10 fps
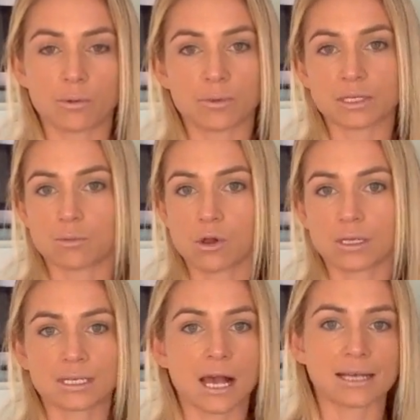them a smaller
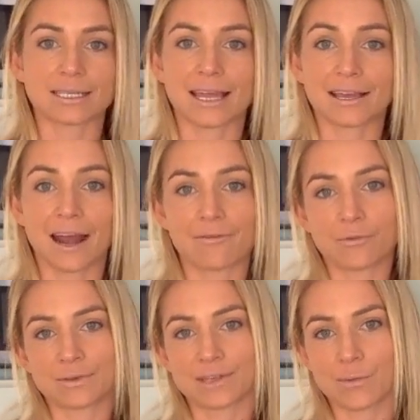slice and they can have it
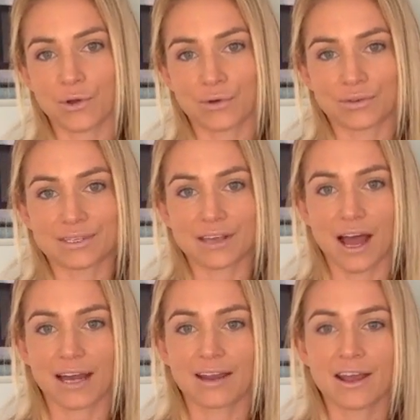with something on the
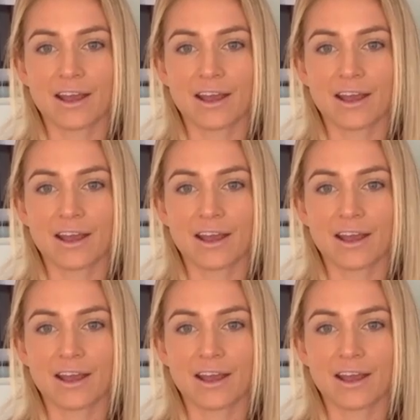side.